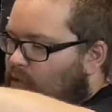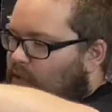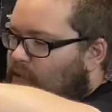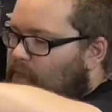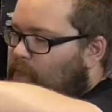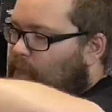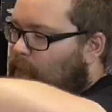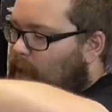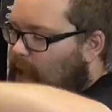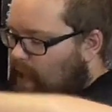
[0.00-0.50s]
it's
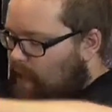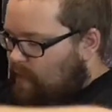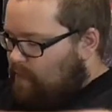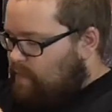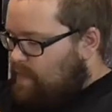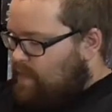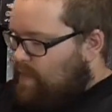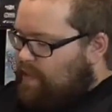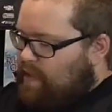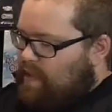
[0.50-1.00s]
a
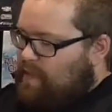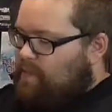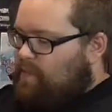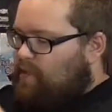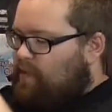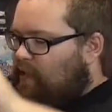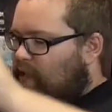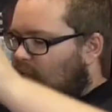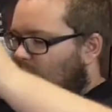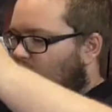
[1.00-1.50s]
pirate
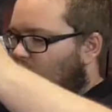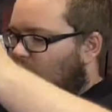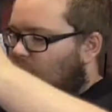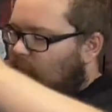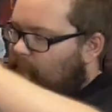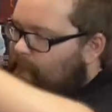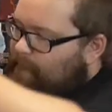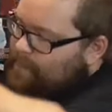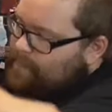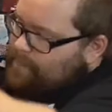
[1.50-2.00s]
themed
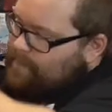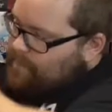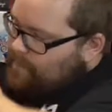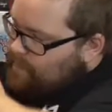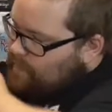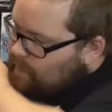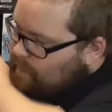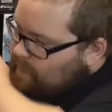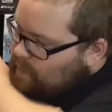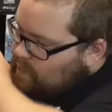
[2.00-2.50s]
t-shirt,
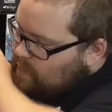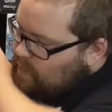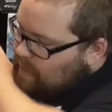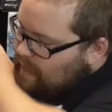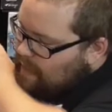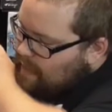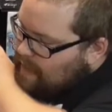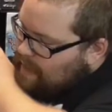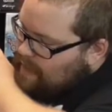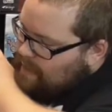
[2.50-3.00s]

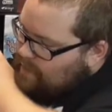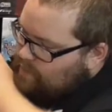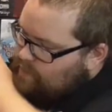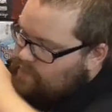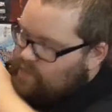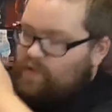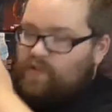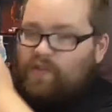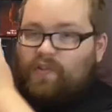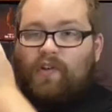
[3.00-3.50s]
and
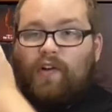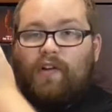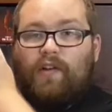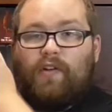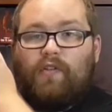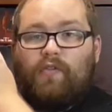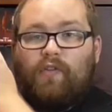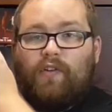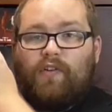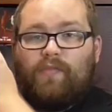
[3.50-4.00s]
the skull
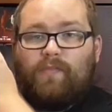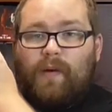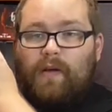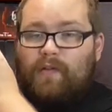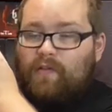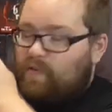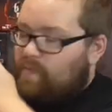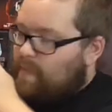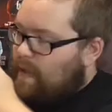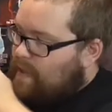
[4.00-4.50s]
and
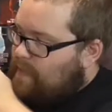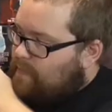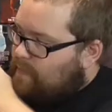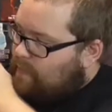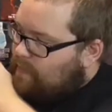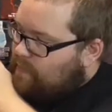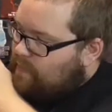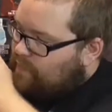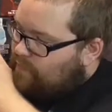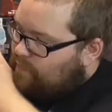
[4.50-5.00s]
crossbones are made up
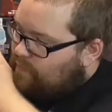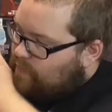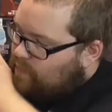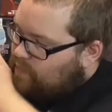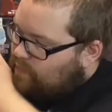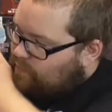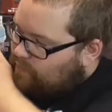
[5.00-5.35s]
by different